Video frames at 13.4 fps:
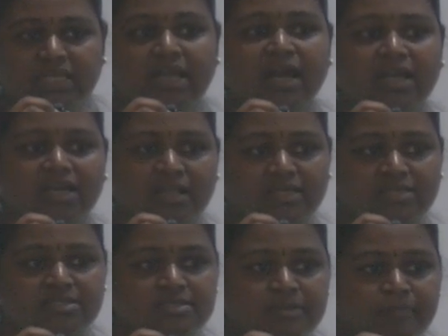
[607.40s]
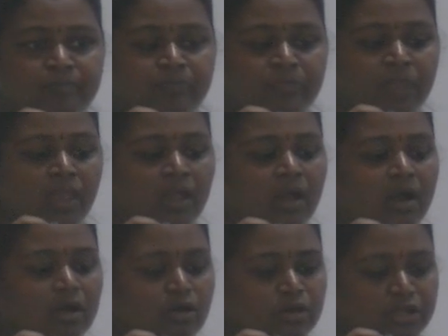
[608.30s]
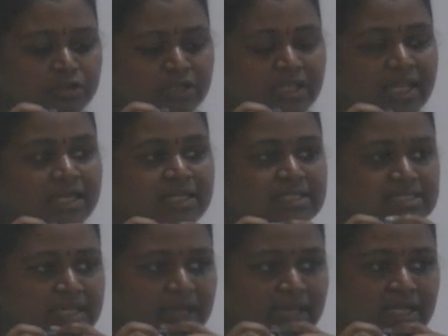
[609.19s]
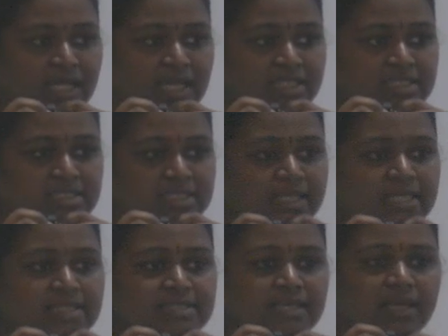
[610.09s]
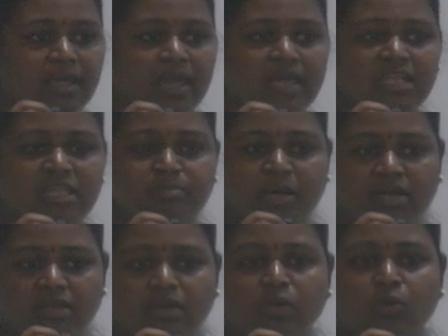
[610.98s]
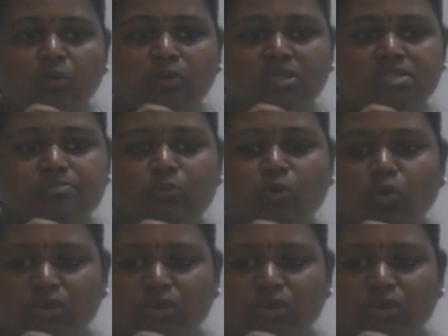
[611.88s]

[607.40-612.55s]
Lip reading: guidelines. According to the latest guidelines, they say anybody who is more